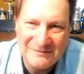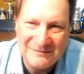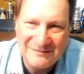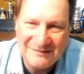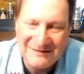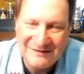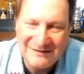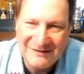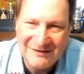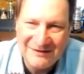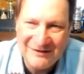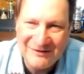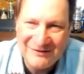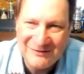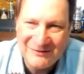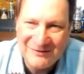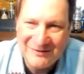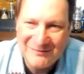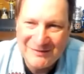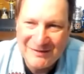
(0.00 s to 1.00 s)
Cherry Hill
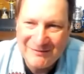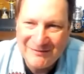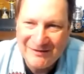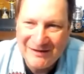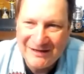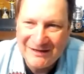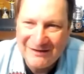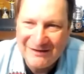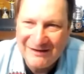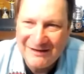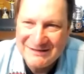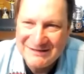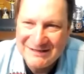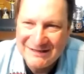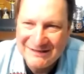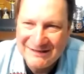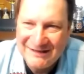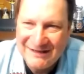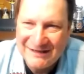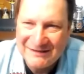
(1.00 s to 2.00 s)
North, Bobby Ryan. All right,
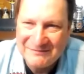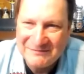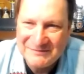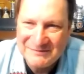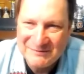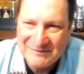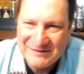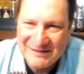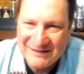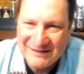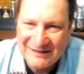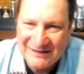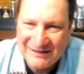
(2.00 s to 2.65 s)
check it out. We'll check that out on